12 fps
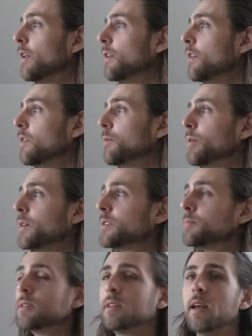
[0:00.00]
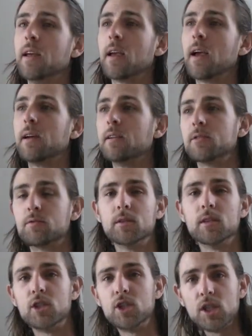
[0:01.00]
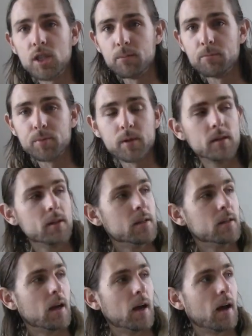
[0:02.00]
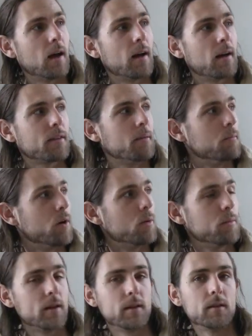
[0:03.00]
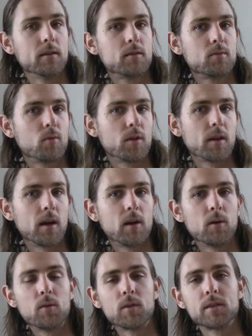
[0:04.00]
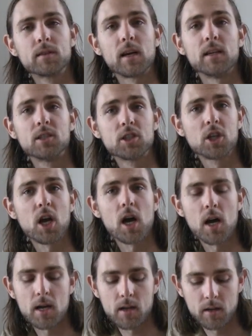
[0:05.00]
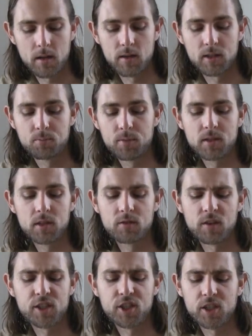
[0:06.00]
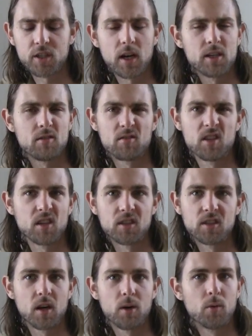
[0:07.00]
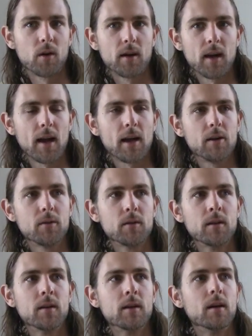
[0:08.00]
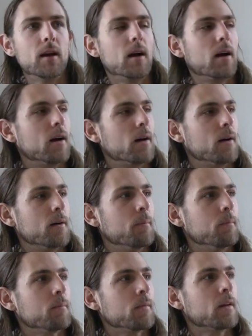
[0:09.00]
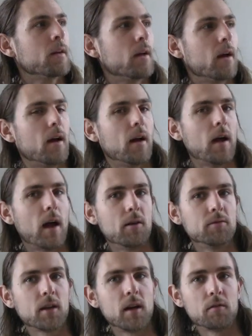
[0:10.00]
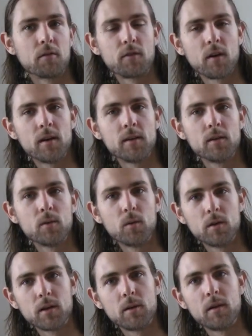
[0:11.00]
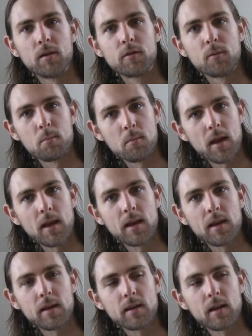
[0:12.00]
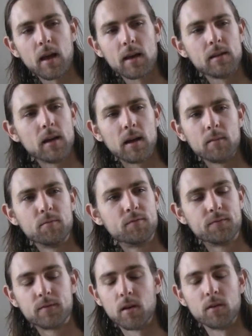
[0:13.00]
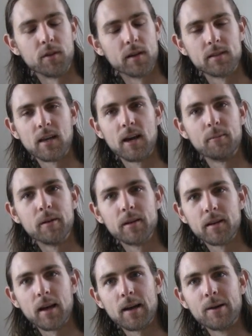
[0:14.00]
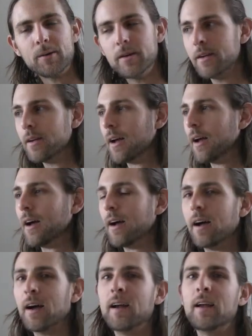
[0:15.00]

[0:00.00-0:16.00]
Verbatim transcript: the place I'm staying at is really cheap. Uh, at the moment, it's working out with this guy Scott and this business venture. I don't think it's going to work out. Um, uh, I was going to have a friend will come out from Maine. I, I don't think it's happening now. Uh,